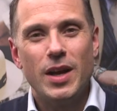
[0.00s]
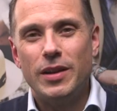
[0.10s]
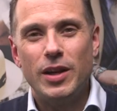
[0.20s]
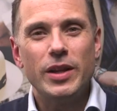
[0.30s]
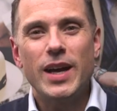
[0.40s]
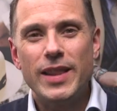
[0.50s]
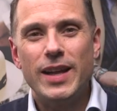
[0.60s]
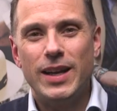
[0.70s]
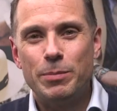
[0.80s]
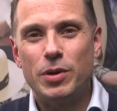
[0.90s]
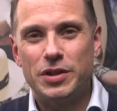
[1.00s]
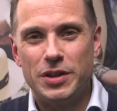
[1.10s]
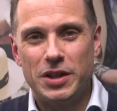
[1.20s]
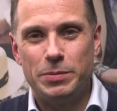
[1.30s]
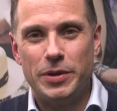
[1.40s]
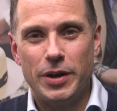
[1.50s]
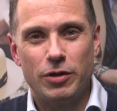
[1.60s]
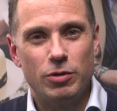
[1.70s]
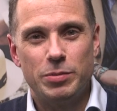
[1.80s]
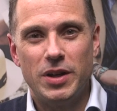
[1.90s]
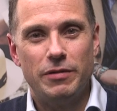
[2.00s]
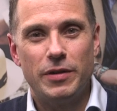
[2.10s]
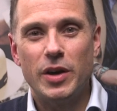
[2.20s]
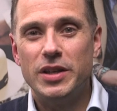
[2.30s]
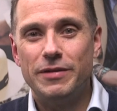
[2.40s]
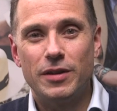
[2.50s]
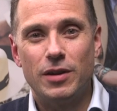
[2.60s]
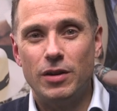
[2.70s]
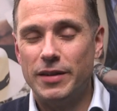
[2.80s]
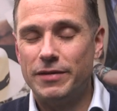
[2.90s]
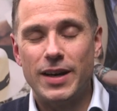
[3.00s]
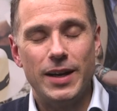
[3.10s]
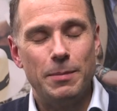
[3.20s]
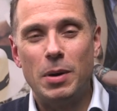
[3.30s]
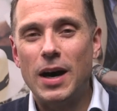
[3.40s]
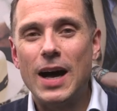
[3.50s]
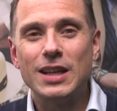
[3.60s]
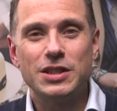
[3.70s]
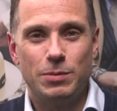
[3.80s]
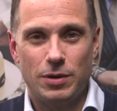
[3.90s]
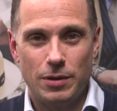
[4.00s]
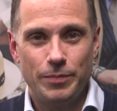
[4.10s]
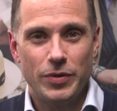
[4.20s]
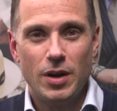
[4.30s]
they only had that in-person experience, which made it very difficult, if not impossible,